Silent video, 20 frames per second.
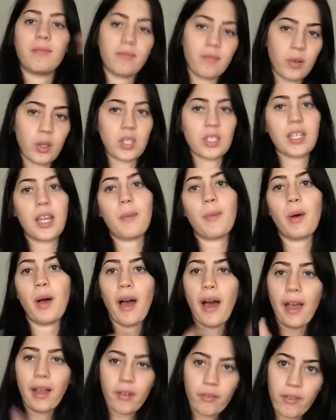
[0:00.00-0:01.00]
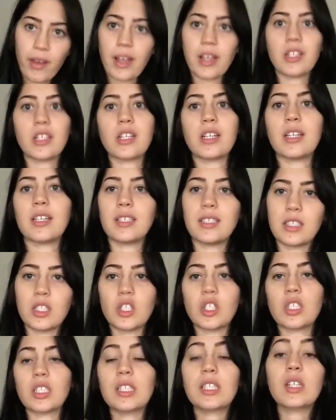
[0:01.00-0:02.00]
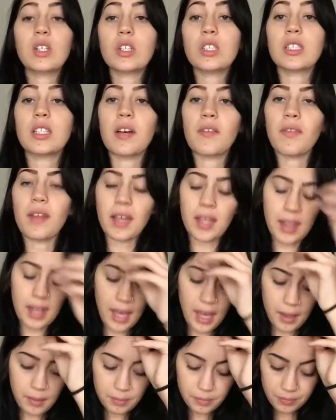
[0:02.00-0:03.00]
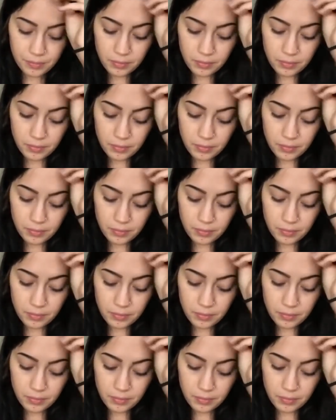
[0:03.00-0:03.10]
for example, eye infections, just little stuff like that.